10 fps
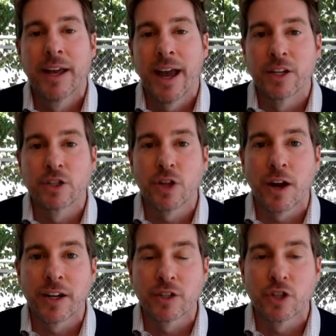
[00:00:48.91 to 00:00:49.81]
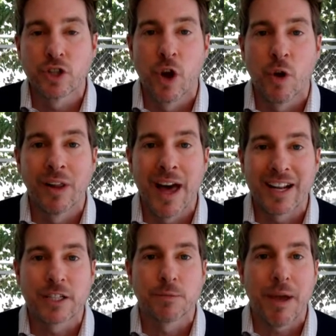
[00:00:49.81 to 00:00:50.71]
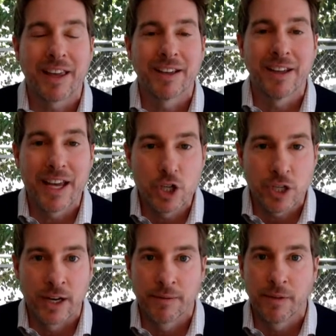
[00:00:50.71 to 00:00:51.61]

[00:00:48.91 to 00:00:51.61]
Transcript: and it's starting to show a lot of speculation.